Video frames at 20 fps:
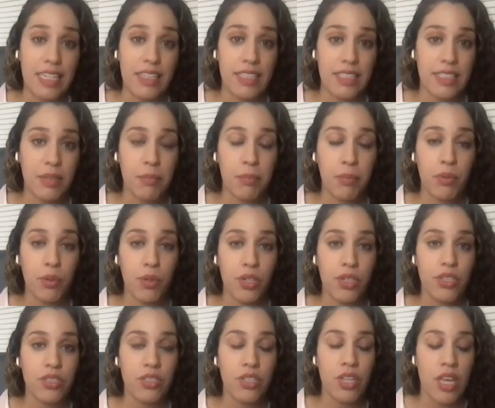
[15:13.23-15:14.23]
these
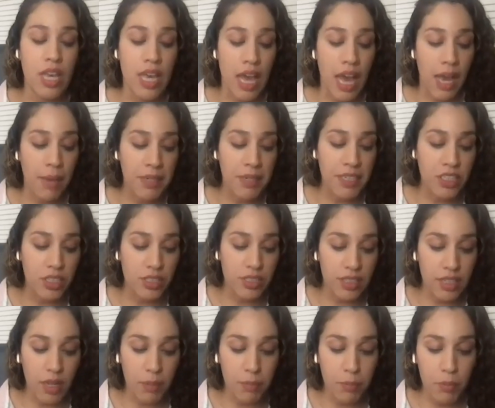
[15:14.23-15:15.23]
employers. I mean, just
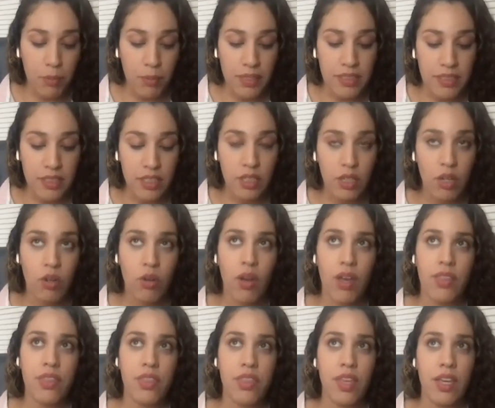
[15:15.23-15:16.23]
a couple months ago,
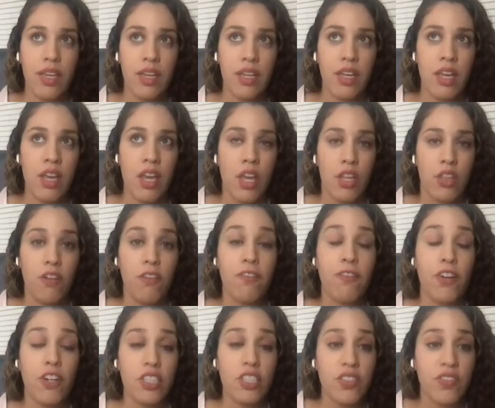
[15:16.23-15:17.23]
I think the
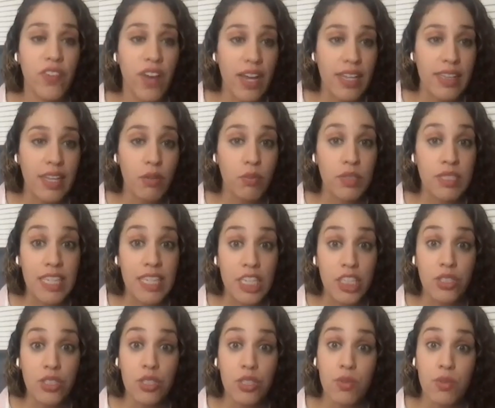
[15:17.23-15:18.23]
first fine that was
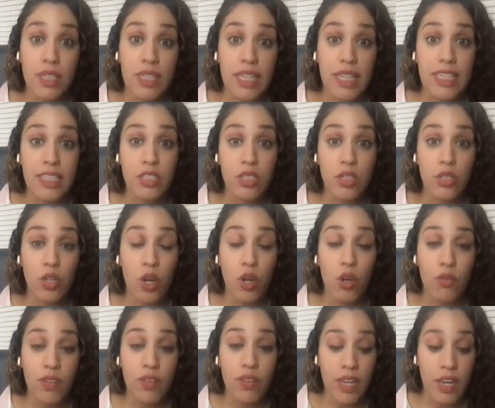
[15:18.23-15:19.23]
issued related to
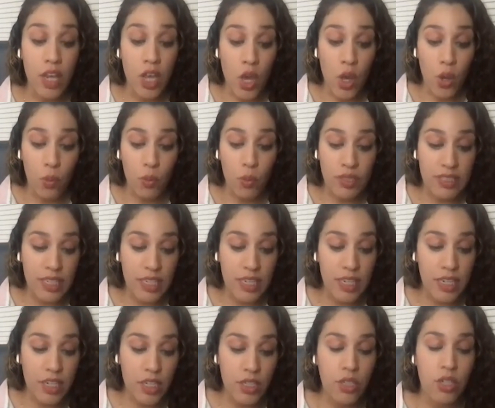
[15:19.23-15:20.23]
COVID was at
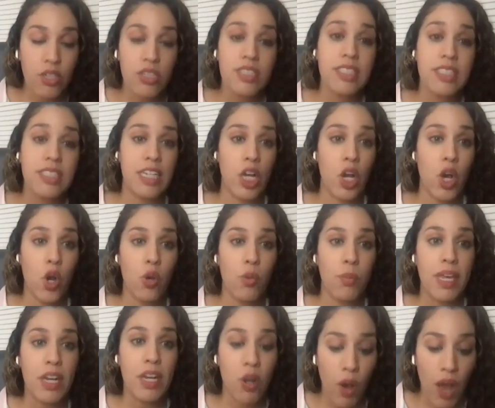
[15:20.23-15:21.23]
a nursing home
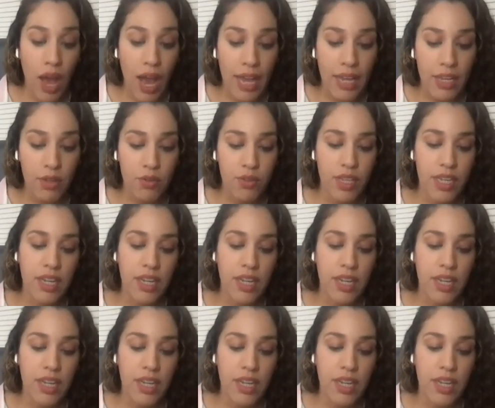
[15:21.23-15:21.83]
in Ohio.